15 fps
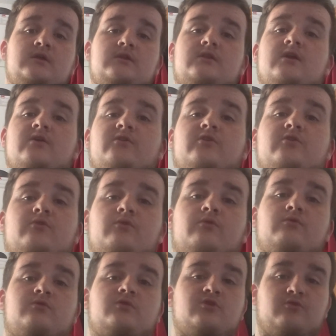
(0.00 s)
tell you
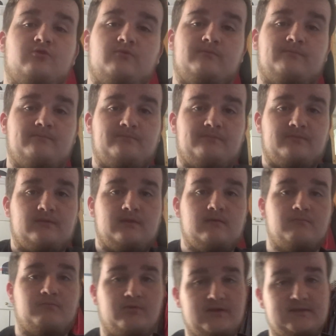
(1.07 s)
to
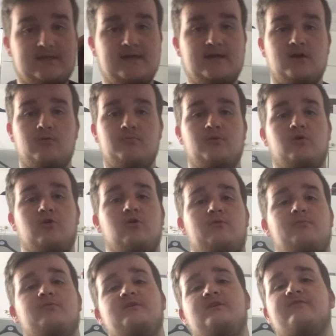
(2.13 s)
please get help, or
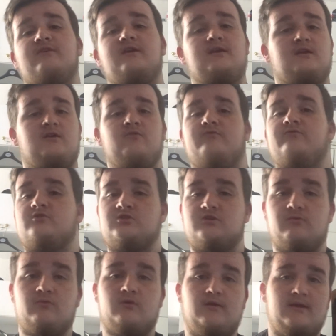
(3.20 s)
please find help for
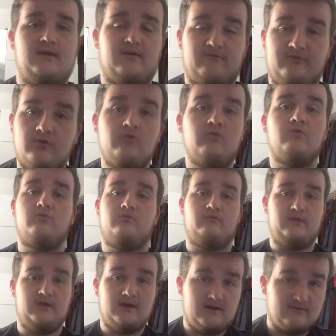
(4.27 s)
someone if you know
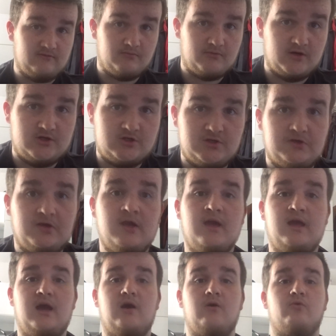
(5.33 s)
they have depression.
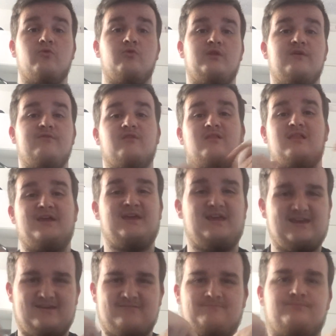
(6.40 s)
I will leave a
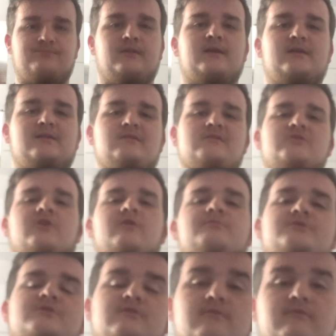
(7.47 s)
link in the
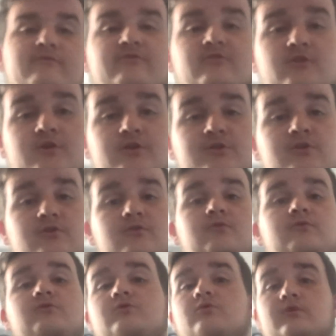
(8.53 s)
description for you to
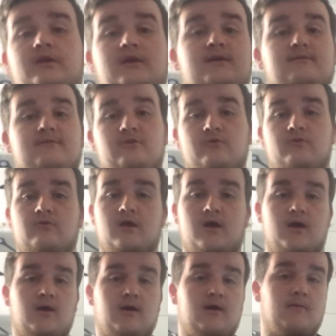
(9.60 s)
donate to
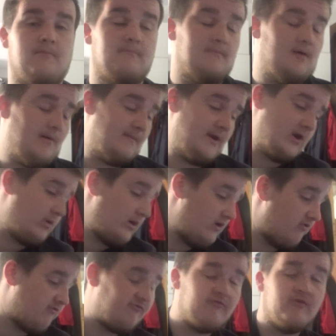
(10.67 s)
a mental
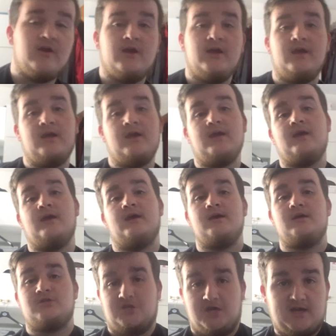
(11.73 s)
health
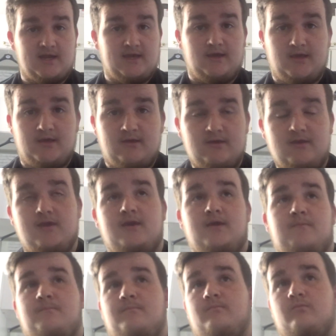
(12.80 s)
charity,
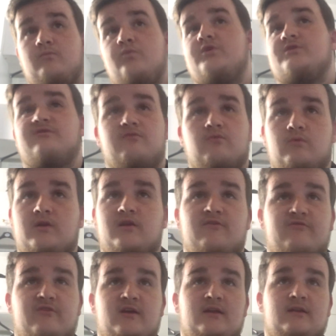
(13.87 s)
whichever one I
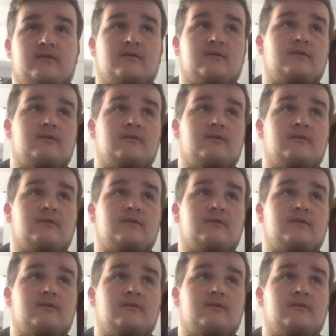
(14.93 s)
find,